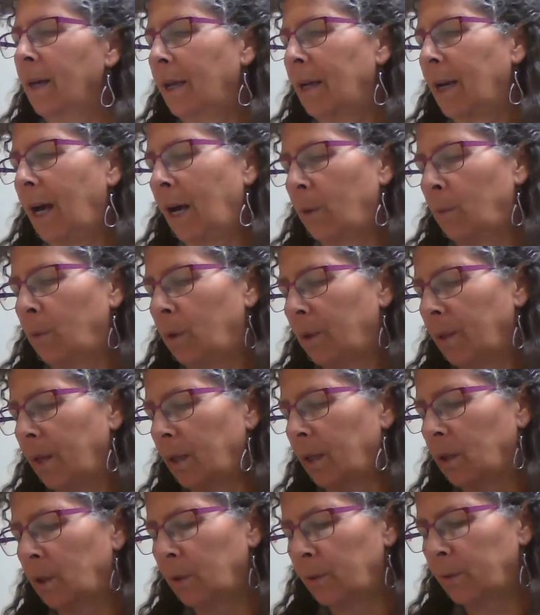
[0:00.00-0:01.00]
and I will
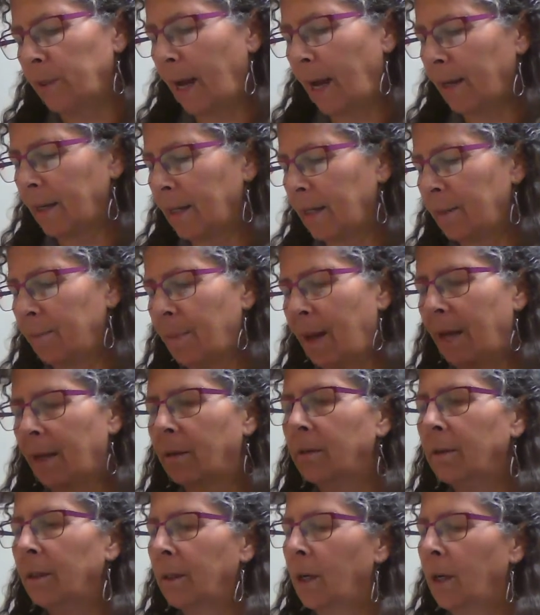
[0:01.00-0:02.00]
include that
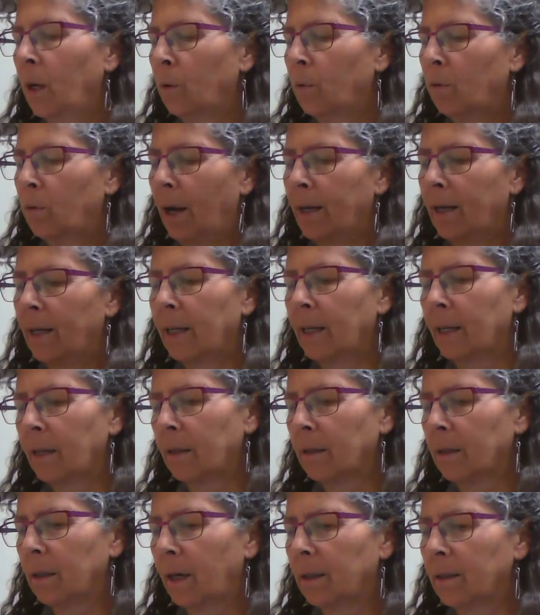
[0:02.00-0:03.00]
email right
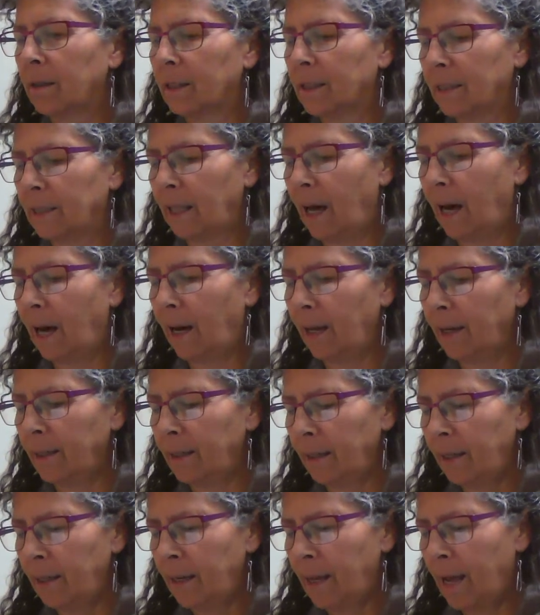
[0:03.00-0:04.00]
here on the slide.